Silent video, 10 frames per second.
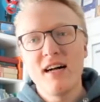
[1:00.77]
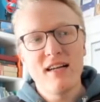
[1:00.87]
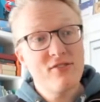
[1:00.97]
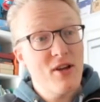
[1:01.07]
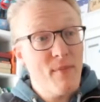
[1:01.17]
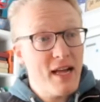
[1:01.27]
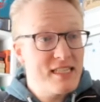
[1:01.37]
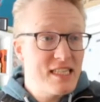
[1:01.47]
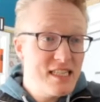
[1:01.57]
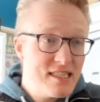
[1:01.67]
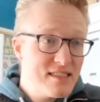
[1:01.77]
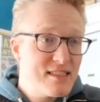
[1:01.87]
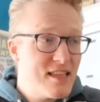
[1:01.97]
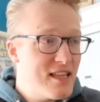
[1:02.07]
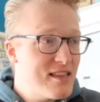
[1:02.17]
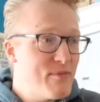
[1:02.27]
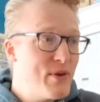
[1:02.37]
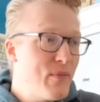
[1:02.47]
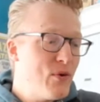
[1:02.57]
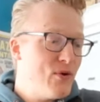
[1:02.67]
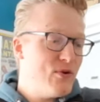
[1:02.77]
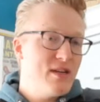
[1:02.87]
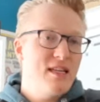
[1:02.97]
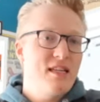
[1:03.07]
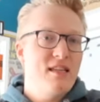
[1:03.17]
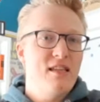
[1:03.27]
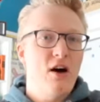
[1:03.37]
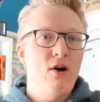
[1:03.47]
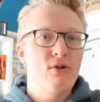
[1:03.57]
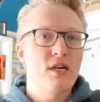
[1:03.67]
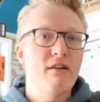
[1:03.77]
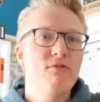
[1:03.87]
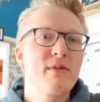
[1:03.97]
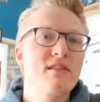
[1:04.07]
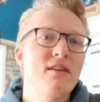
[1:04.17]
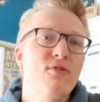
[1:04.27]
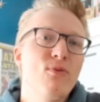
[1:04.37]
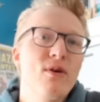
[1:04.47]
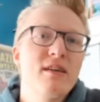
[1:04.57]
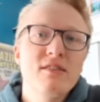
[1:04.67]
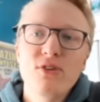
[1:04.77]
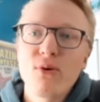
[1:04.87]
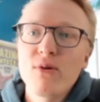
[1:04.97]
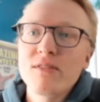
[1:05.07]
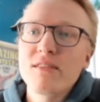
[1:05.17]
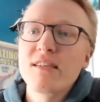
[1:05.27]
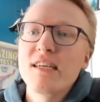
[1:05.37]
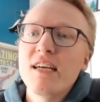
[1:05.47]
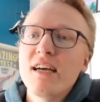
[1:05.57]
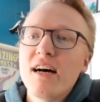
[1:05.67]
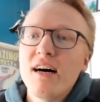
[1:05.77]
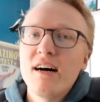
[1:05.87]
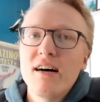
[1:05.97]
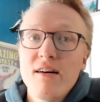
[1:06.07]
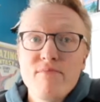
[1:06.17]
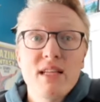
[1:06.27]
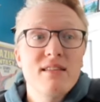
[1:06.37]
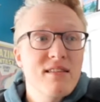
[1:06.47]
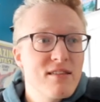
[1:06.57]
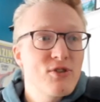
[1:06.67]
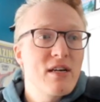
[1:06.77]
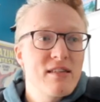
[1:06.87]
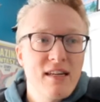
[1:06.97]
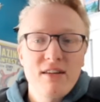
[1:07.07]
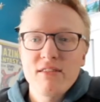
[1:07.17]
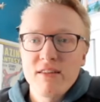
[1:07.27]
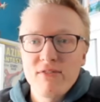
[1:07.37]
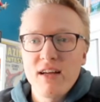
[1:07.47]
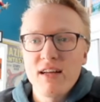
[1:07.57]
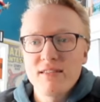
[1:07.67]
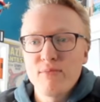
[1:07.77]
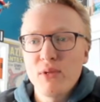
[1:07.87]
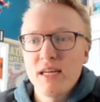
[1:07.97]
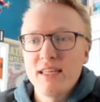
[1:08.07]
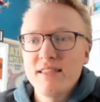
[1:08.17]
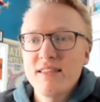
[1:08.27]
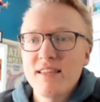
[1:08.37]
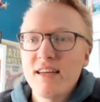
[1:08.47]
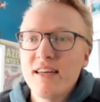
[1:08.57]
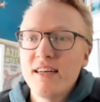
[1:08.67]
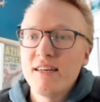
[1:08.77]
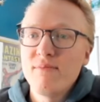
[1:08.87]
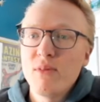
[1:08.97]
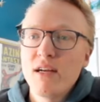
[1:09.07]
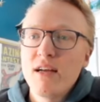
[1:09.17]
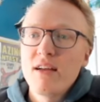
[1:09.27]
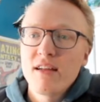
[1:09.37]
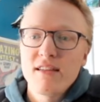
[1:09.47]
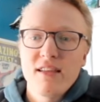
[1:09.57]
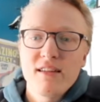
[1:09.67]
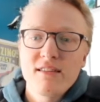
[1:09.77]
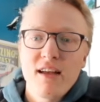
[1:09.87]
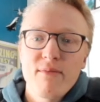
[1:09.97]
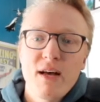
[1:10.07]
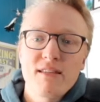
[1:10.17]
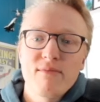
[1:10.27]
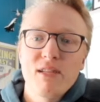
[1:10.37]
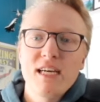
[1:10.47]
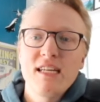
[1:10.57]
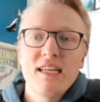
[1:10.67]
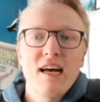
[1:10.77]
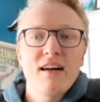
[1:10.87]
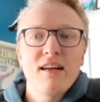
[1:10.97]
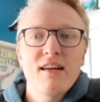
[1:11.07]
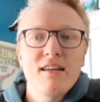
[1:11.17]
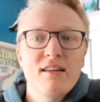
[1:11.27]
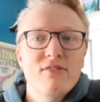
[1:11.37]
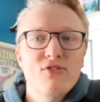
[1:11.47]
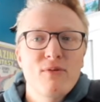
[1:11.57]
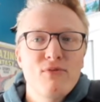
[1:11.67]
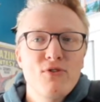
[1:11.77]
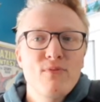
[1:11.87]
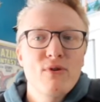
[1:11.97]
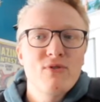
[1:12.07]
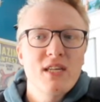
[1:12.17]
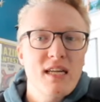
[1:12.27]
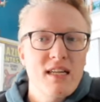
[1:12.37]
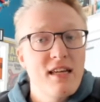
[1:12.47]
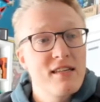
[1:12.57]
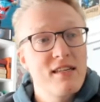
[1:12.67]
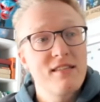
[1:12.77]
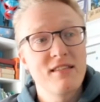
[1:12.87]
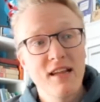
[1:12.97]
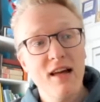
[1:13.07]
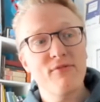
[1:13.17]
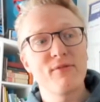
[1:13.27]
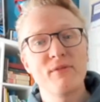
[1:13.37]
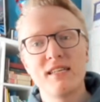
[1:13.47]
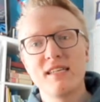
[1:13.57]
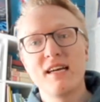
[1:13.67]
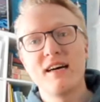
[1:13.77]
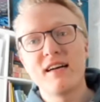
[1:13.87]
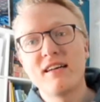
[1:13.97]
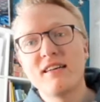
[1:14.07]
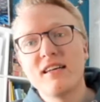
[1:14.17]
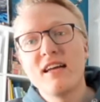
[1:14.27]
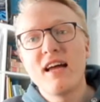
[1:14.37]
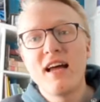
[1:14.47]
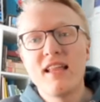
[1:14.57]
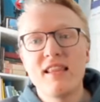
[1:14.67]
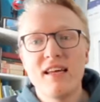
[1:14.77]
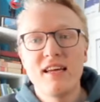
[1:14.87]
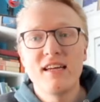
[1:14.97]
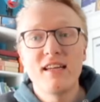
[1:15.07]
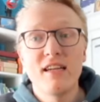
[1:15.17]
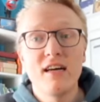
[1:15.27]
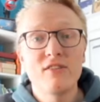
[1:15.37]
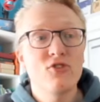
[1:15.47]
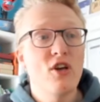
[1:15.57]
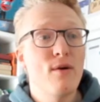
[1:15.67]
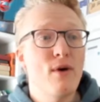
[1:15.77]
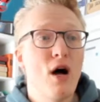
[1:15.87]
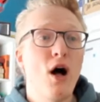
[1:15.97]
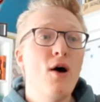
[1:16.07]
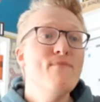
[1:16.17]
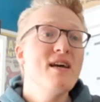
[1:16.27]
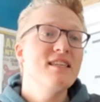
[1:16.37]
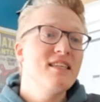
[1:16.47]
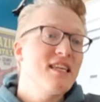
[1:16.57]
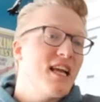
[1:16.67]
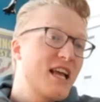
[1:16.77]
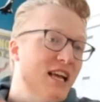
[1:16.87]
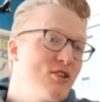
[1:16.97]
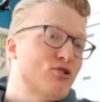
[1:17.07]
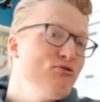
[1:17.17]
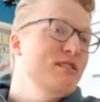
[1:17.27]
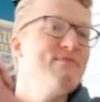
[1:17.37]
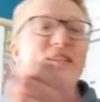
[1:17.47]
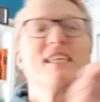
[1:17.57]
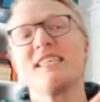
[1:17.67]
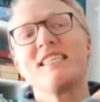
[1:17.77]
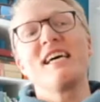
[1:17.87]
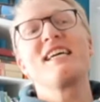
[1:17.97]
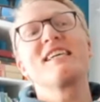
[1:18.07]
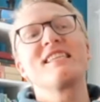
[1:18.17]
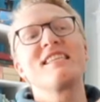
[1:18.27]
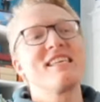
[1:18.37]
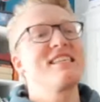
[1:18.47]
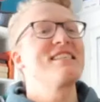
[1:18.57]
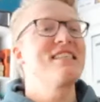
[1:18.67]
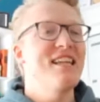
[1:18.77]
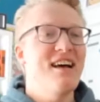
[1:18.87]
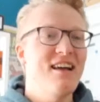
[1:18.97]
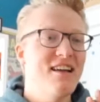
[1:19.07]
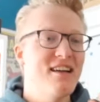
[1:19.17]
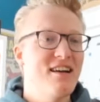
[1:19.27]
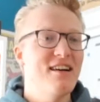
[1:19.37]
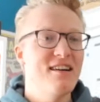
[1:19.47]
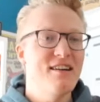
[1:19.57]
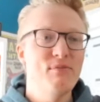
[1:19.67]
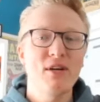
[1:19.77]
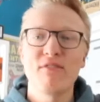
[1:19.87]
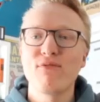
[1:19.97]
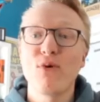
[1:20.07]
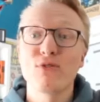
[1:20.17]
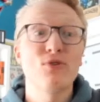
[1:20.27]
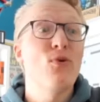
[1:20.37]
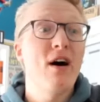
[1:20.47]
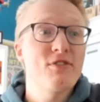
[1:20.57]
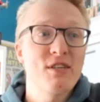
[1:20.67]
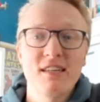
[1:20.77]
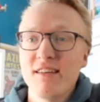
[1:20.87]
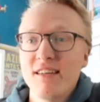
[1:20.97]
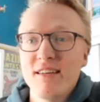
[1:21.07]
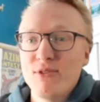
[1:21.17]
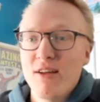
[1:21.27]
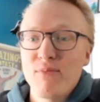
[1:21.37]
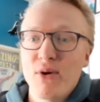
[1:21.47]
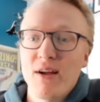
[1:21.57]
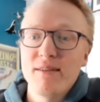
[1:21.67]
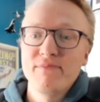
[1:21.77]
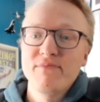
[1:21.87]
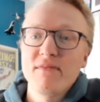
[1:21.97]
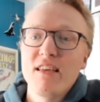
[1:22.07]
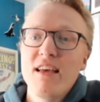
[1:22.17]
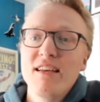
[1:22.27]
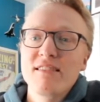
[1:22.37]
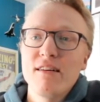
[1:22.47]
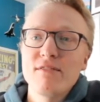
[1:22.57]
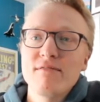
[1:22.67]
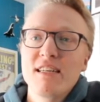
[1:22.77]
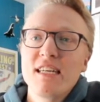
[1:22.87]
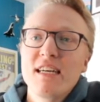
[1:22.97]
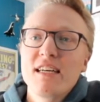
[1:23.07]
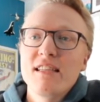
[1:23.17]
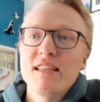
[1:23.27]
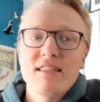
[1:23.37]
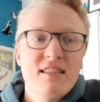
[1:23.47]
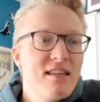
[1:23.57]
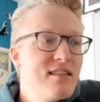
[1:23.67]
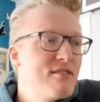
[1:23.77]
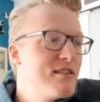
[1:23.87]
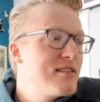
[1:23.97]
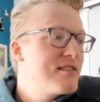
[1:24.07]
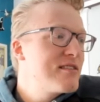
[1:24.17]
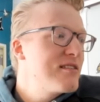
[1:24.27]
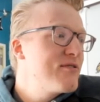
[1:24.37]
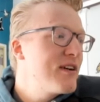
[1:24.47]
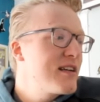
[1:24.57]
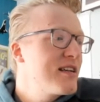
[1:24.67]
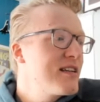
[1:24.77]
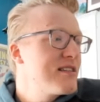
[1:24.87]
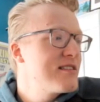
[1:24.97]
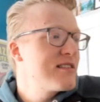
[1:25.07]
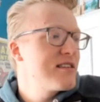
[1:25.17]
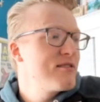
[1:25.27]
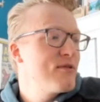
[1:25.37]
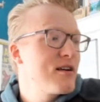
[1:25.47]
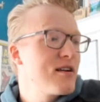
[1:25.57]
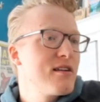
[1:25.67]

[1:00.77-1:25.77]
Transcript: some ideas that the people in our government are working towards amidst the shutdown. They've got some plans. I'm going to talk about some Lady Gaga, some new music that's not from Lady Gaga, and then some amazing, extremely exciting things that I am looking forward to watching on Amazon Prime. So let's get into it. See if I can get this thing to work.